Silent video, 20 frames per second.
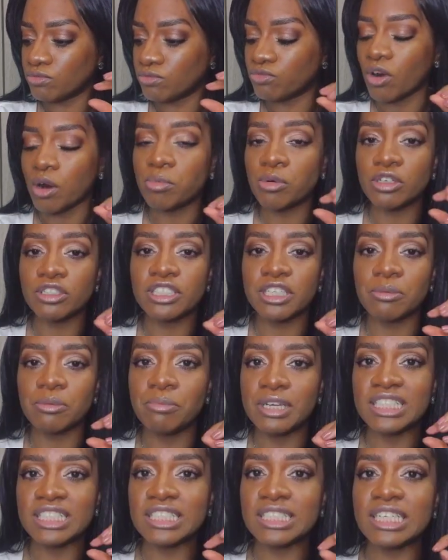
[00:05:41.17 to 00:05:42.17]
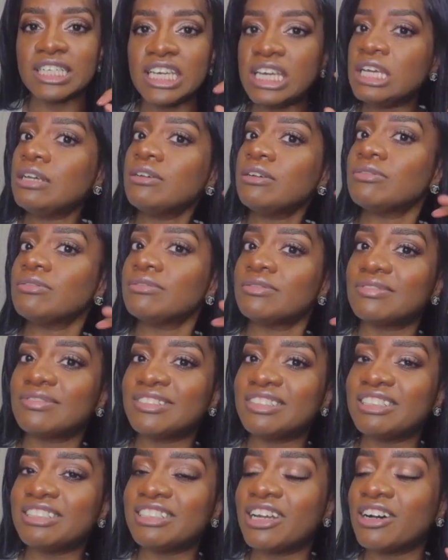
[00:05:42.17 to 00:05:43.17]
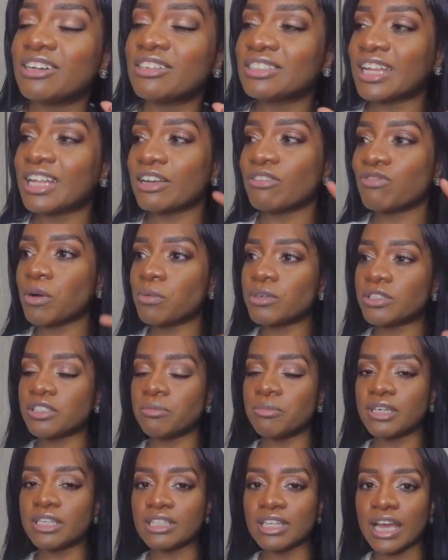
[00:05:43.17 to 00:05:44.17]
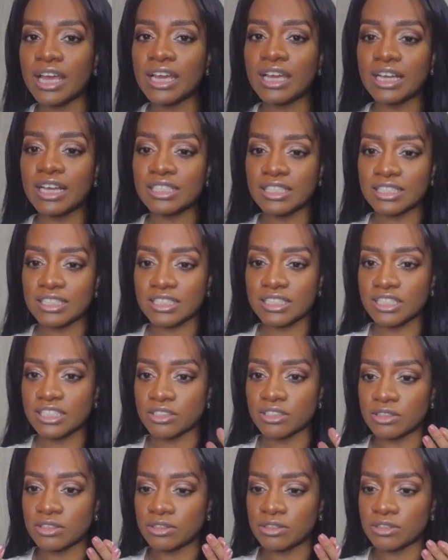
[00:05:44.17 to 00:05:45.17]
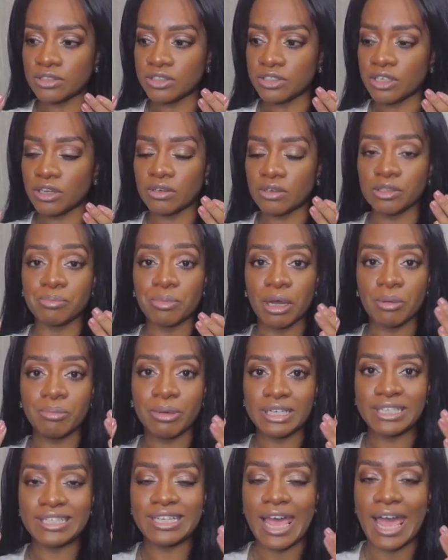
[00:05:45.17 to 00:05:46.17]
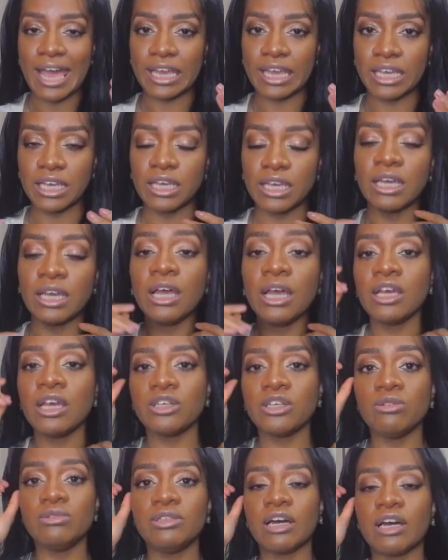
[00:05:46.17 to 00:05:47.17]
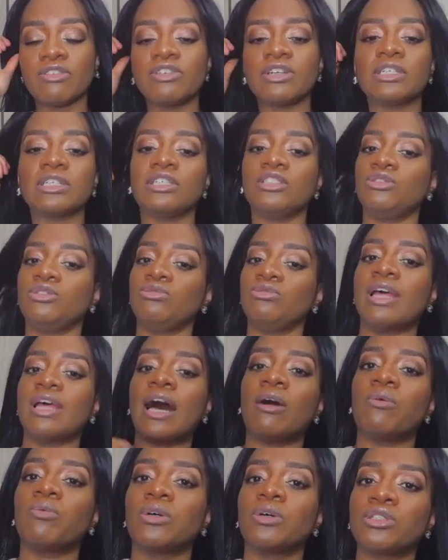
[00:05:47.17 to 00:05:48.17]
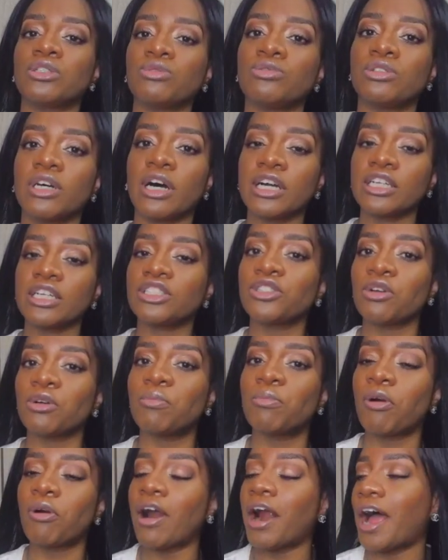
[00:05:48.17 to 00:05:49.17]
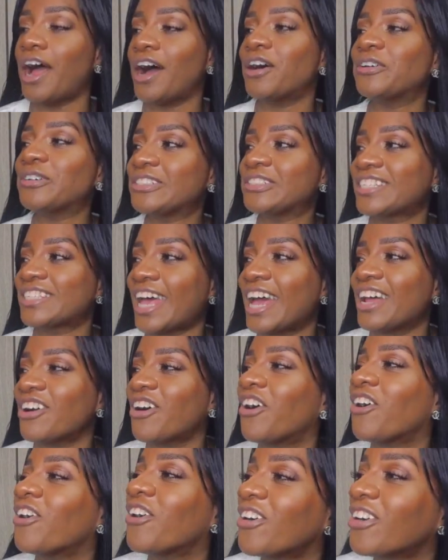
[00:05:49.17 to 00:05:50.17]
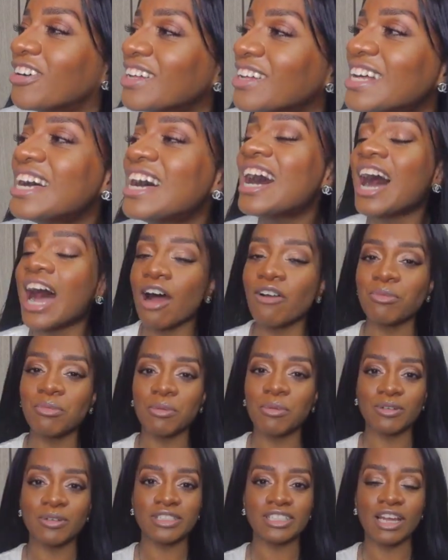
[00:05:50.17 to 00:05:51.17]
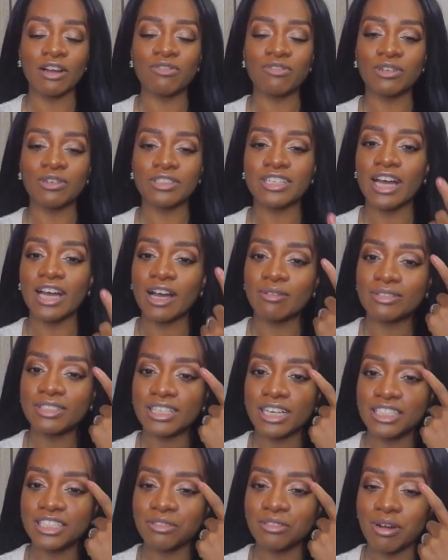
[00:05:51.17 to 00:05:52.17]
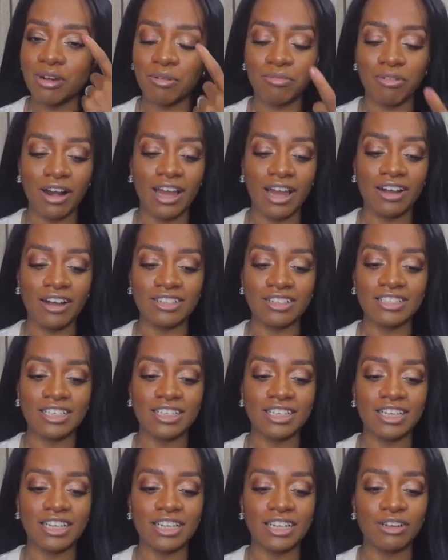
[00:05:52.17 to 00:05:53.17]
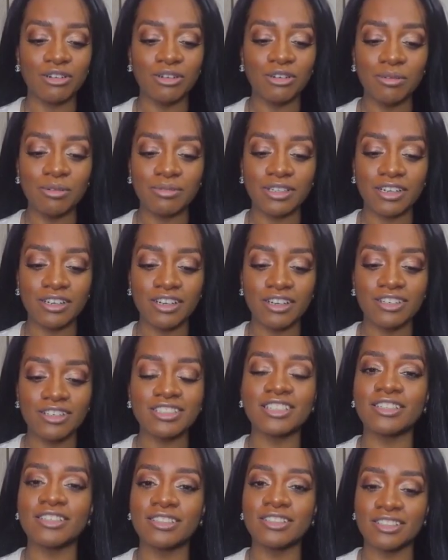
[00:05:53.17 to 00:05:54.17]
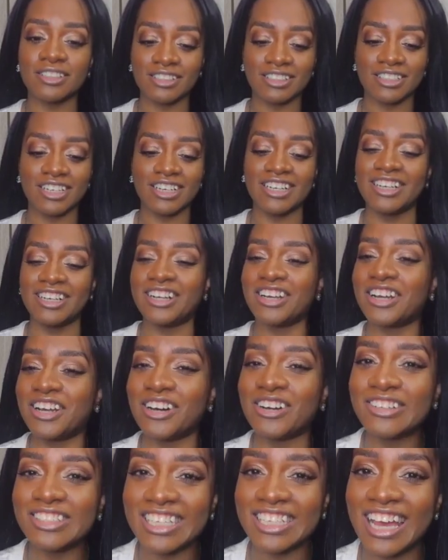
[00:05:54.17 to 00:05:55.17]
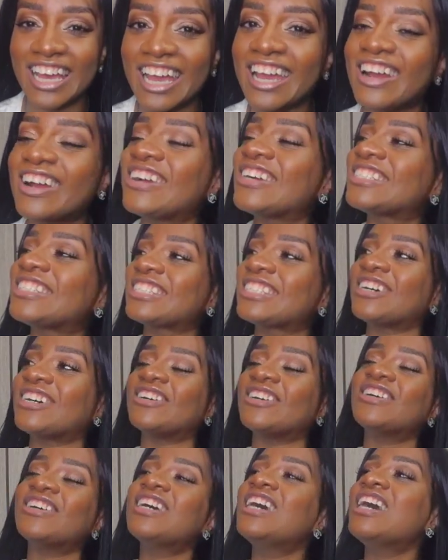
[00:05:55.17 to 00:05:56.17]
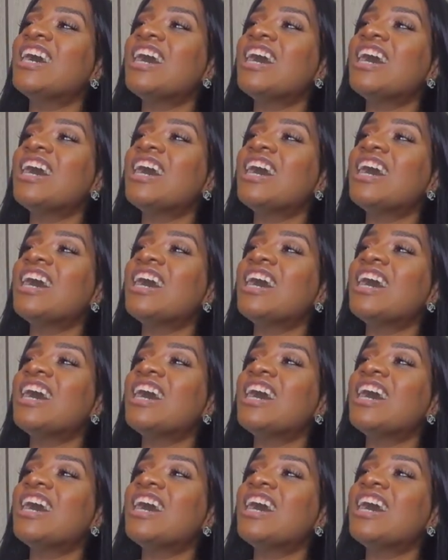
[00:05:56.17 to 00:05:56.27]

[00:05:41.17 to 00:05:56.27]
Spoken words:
rubber cementy, you know, like rubber cement like, because it's still, you know, a bit tacky. You definitely do not want to touch your brows at all. I remember several times touching my brows and then, oh, there goes a there goes a hair. So